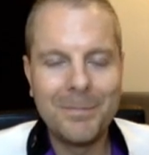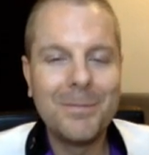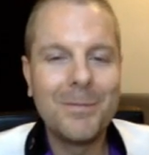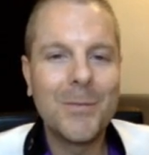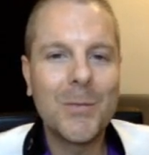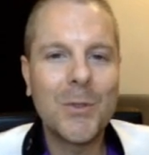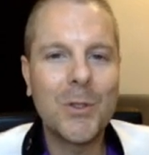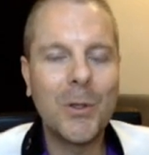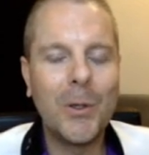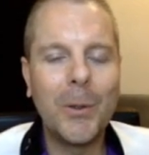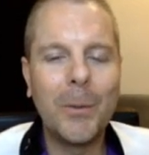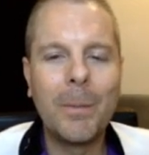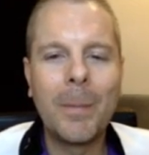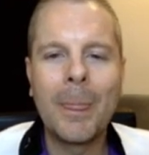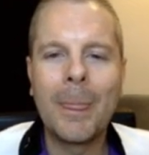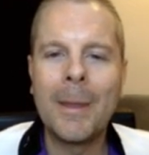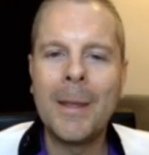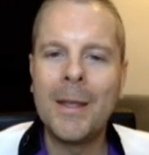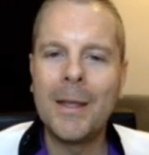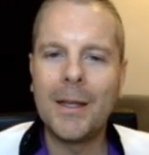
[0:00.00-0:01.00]
So
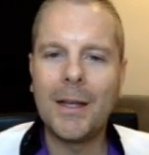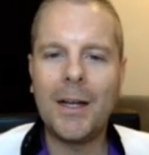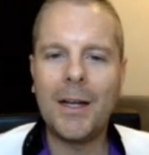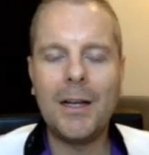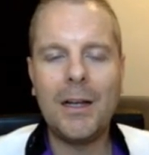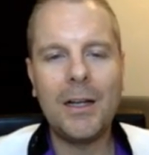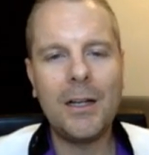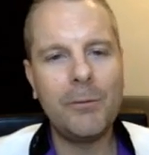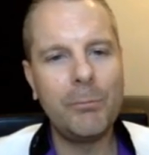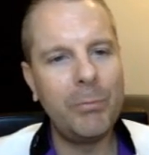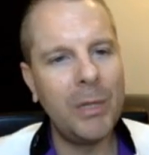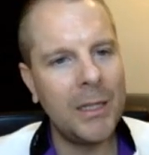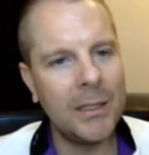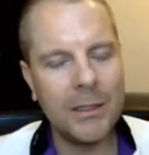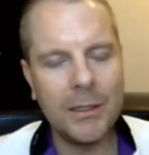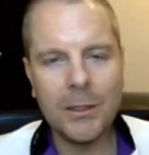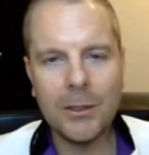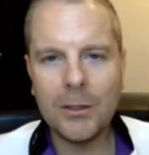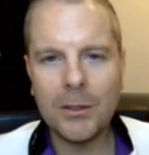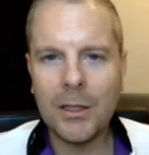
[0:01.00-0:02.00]
uh, I've been
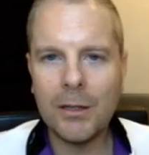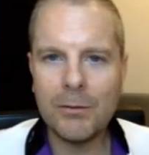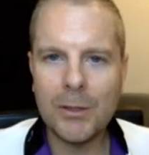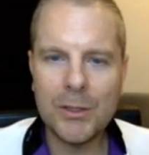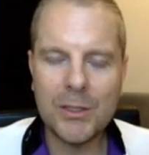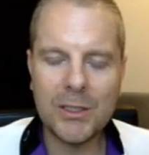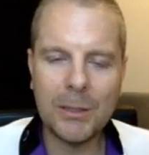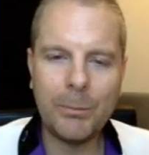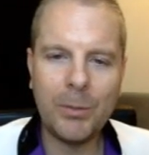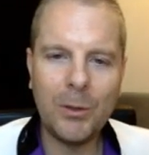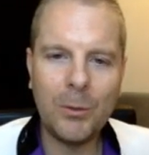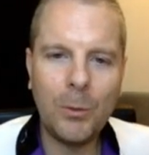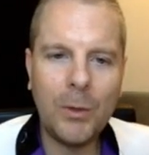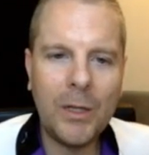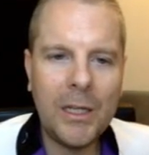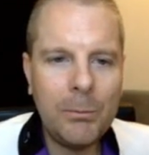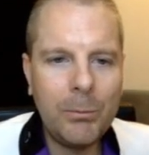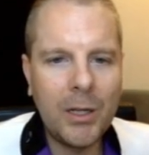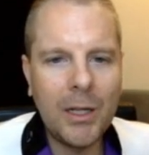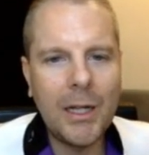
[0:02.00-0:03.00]
here every step of the
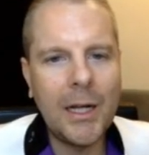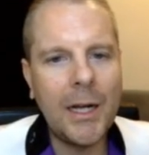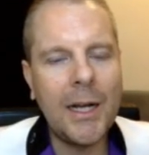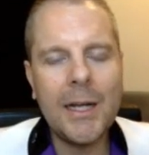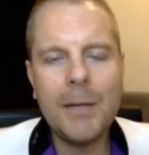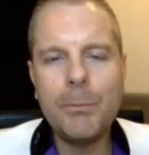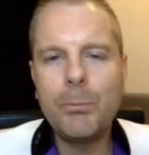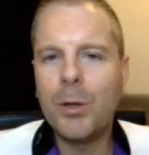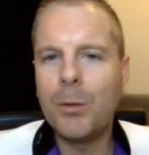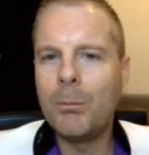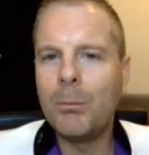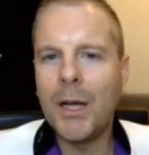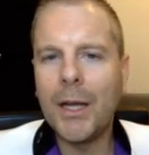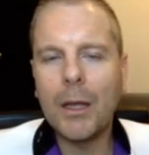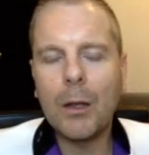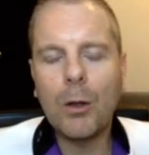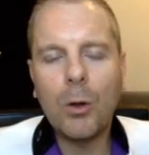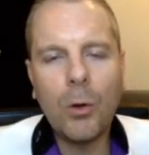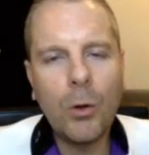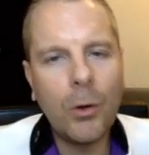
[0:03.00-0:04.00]
way, but I put my
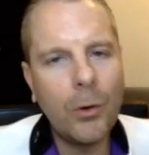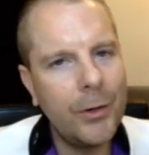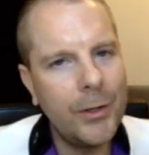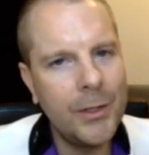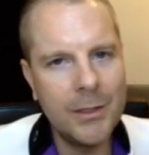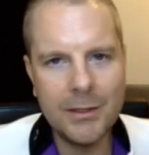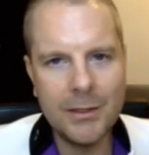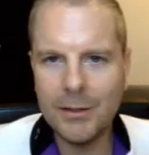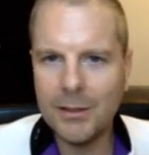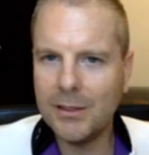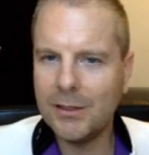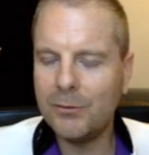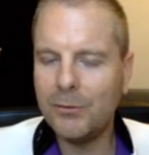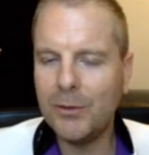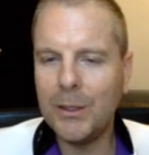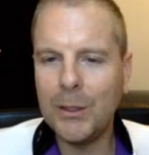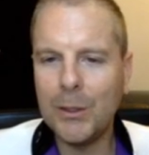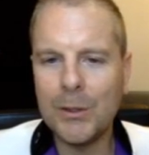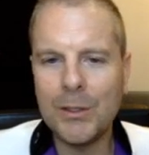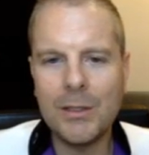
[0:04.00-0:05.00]
heart into these
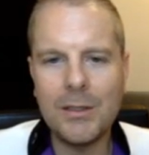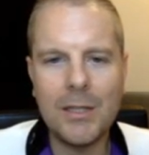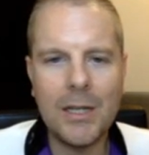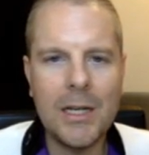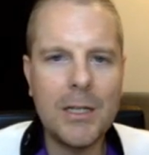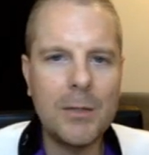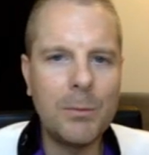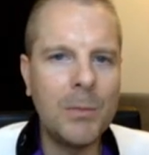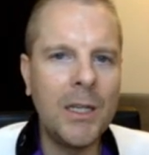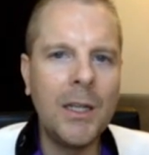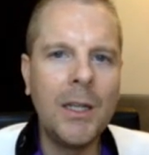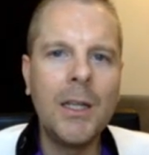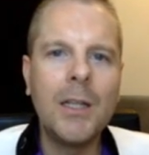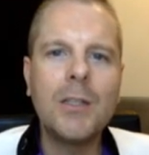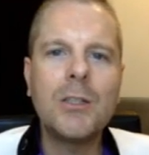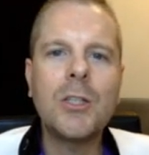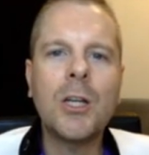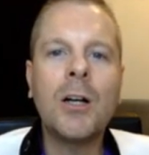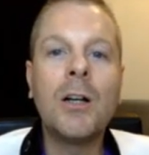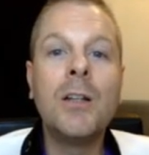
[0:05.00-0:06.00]
videos. It takes me
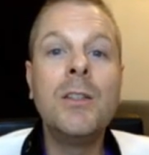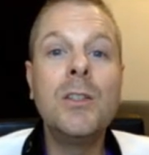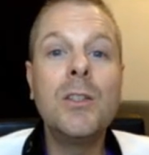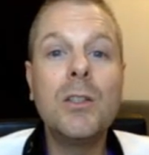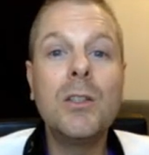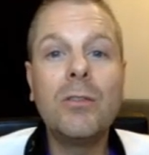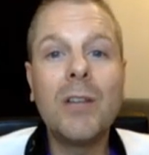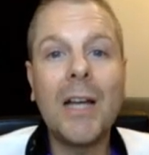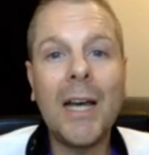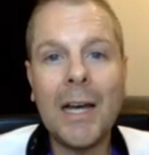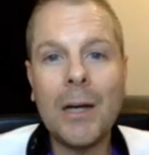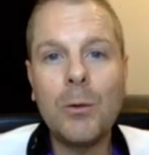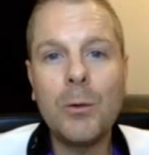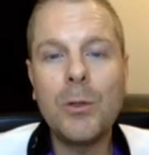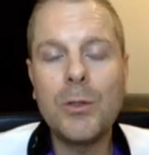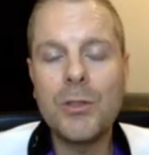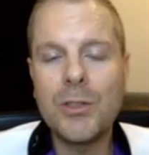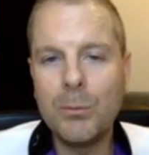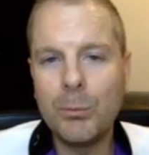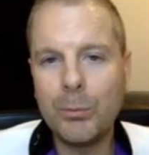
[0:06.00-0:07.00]
tons of
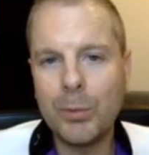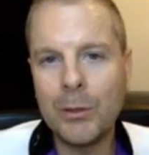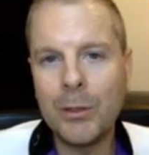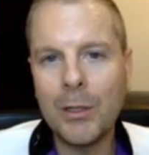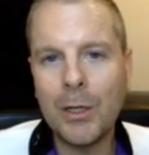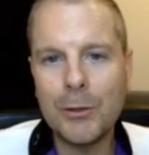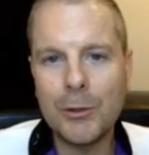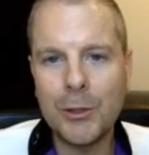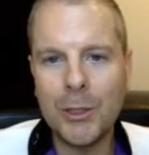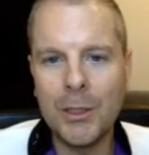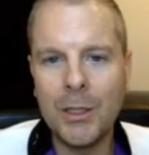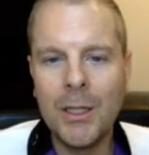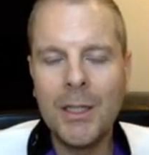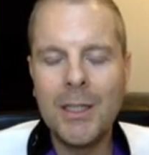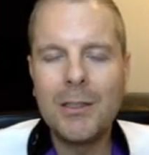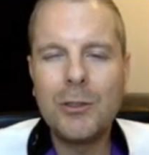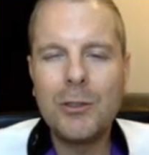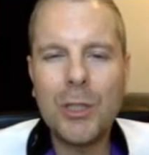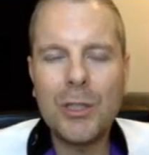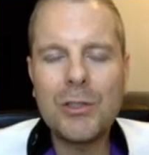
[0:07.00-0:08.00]
hours in production
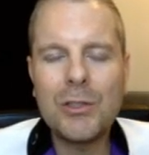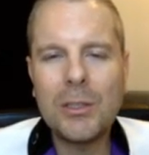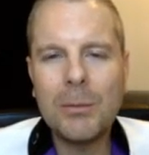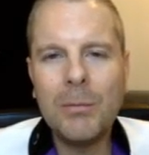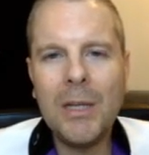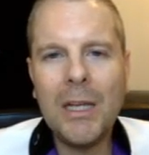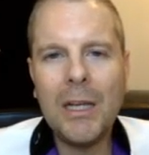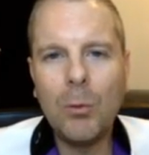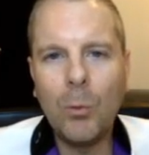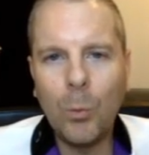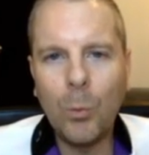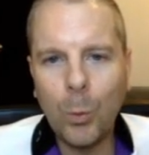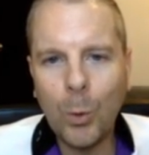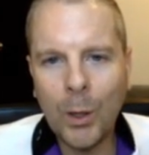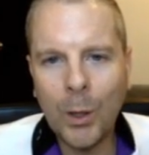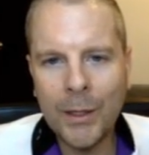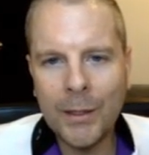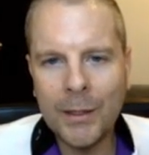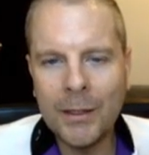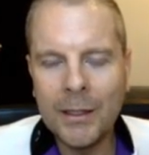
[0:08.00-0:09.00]
just to make
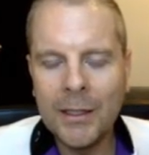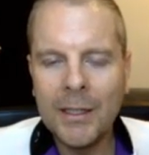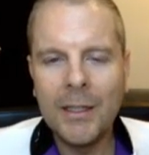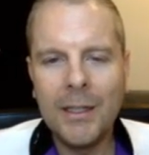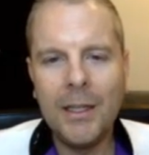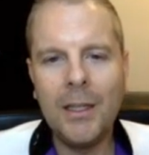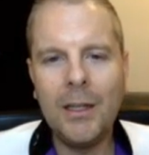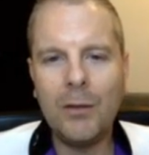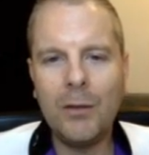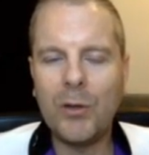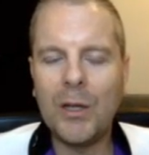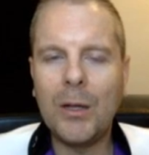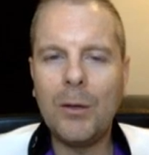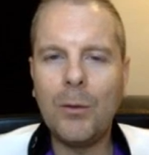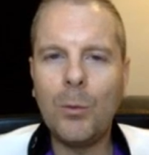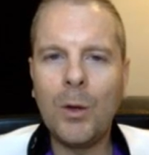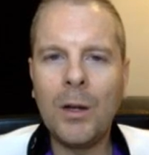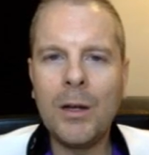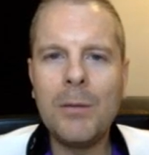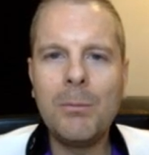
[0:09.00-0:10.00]
one. And if I
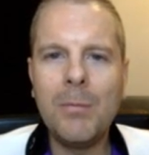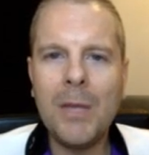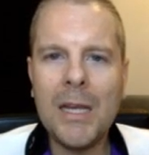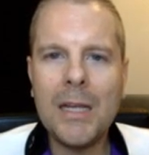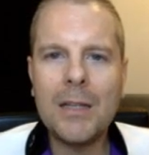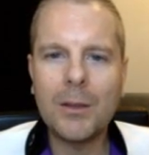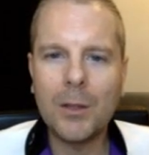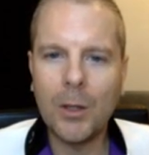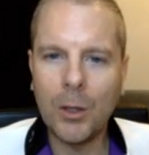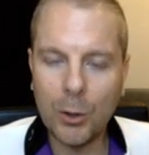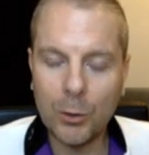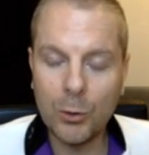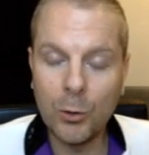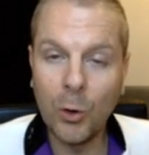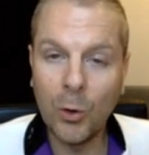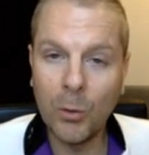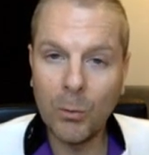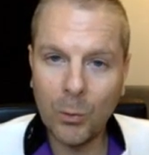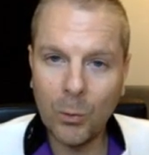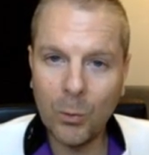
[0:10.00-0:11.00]
want to make our
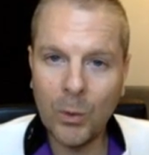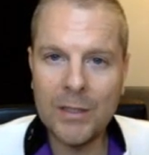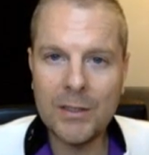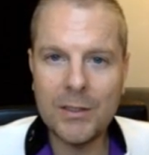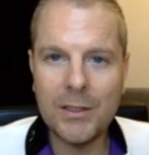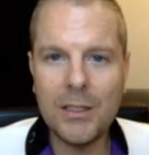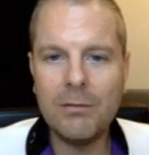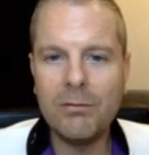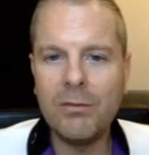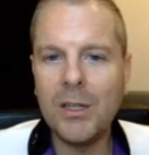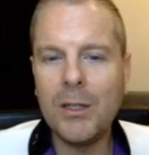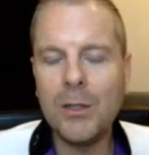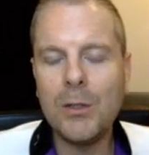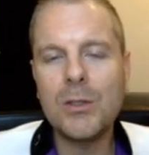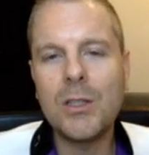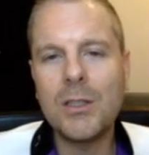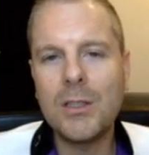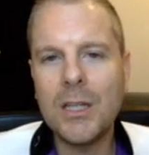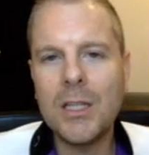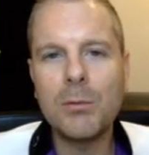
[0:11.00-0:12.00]
normal Wednesday videos,
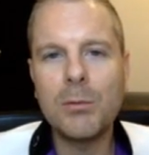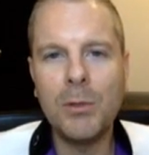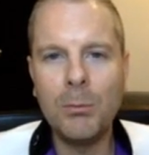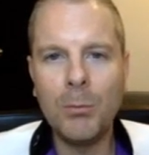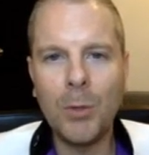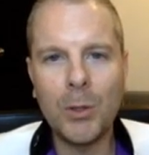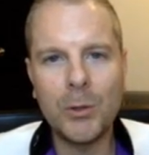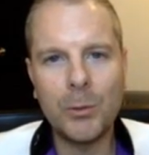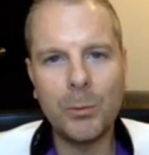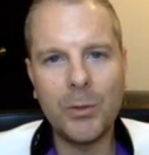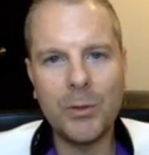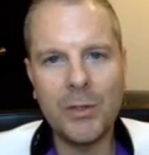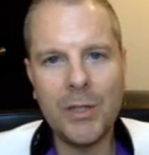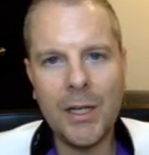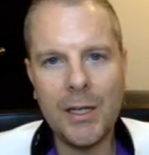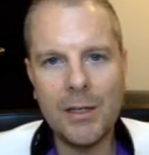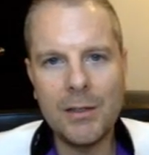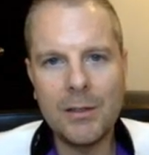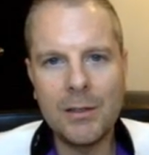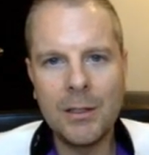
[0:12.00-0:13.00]
it takes me multiple
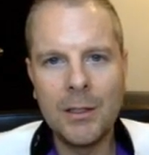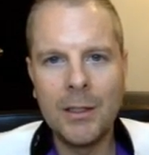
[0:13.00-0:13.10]
days.